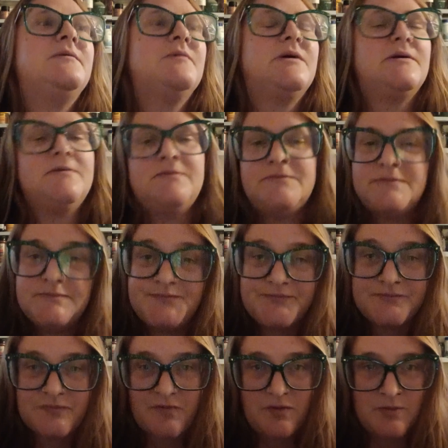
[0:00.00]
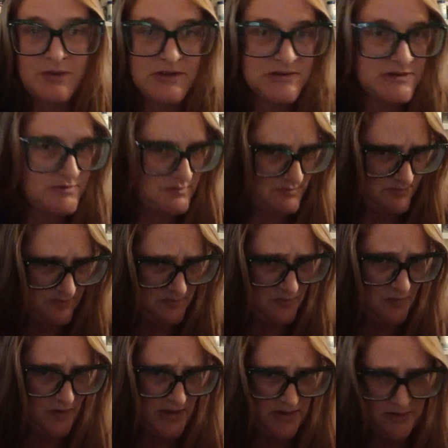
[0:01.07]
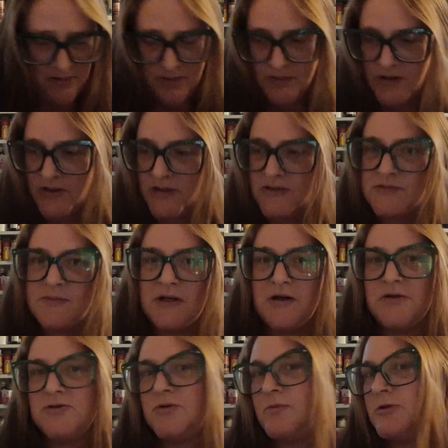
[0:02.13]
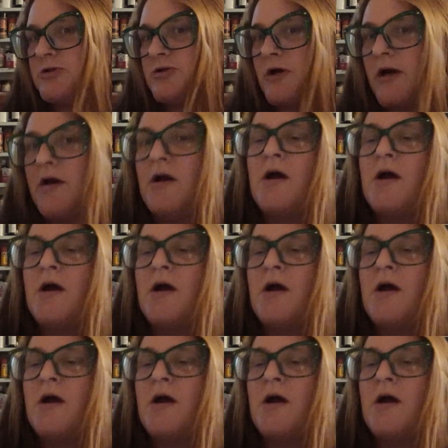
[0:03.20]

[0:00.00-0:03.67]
well, a few minutes, a while ago, I guess. My hair's almost dry.